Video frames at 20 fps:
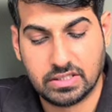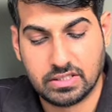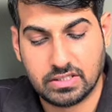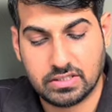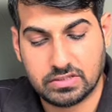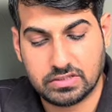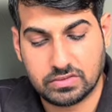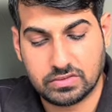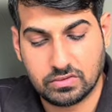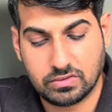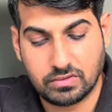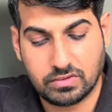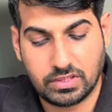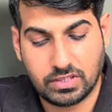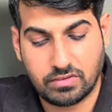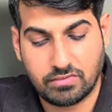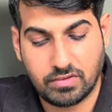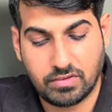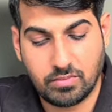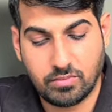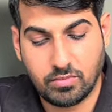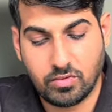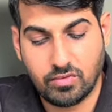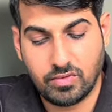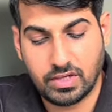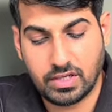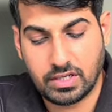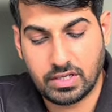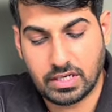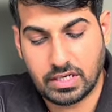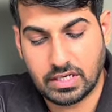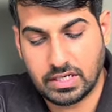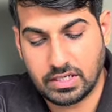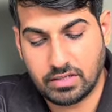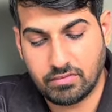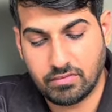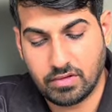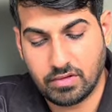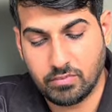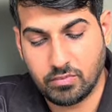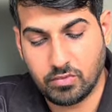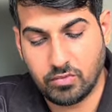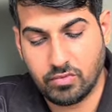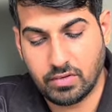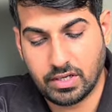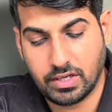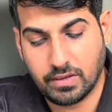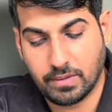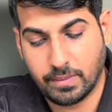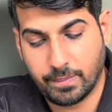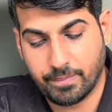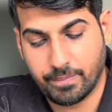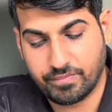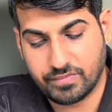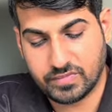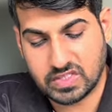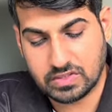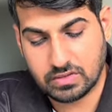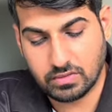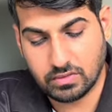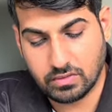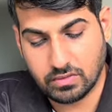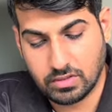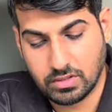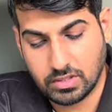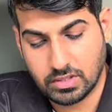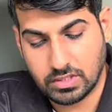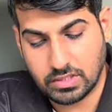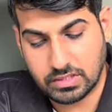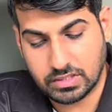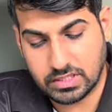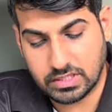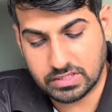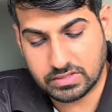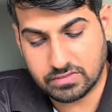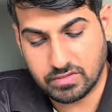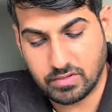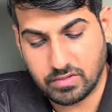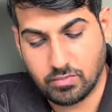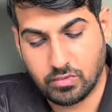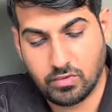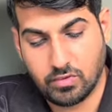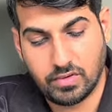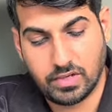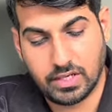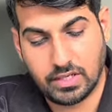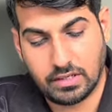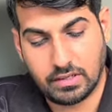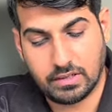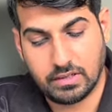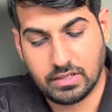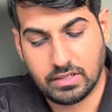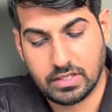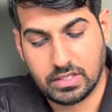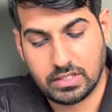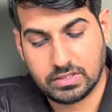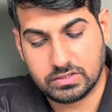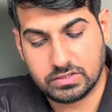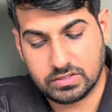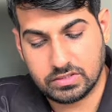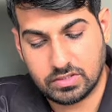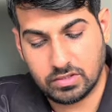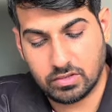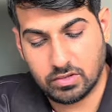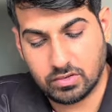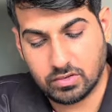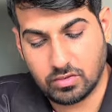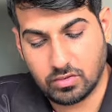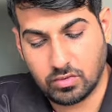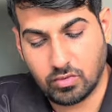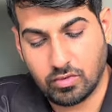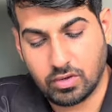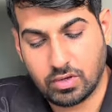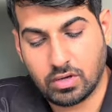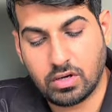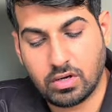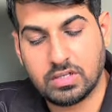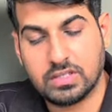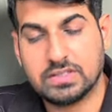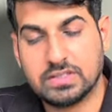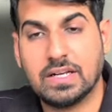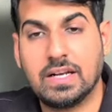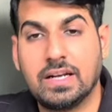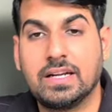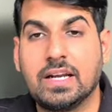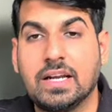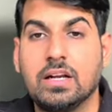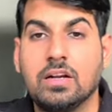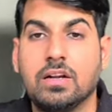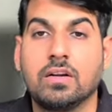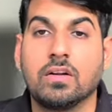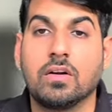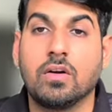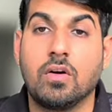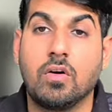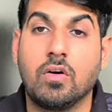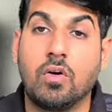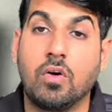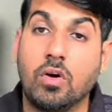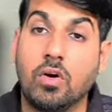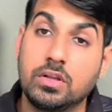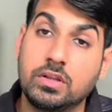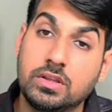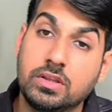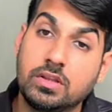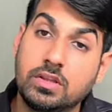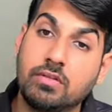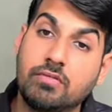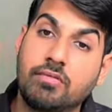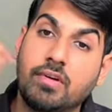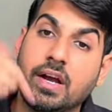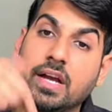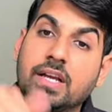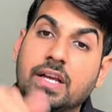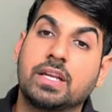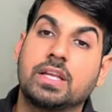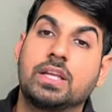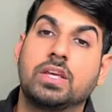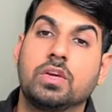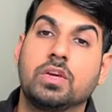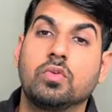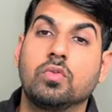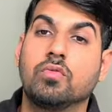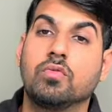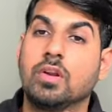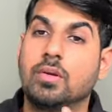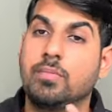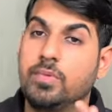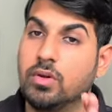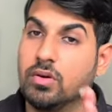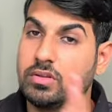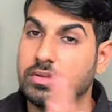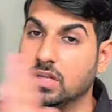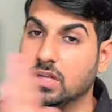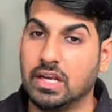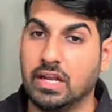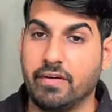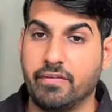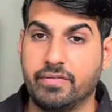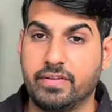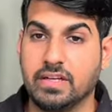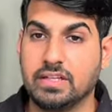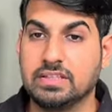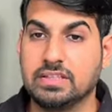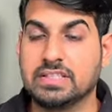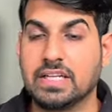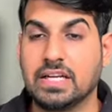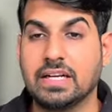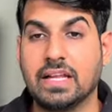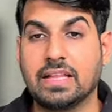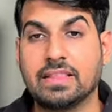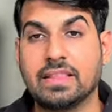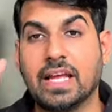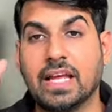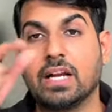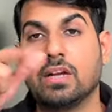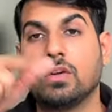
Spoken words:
So it will move here and it will move here, so this will move here. So overall resultant on the wire Q will be on the left hand side, and that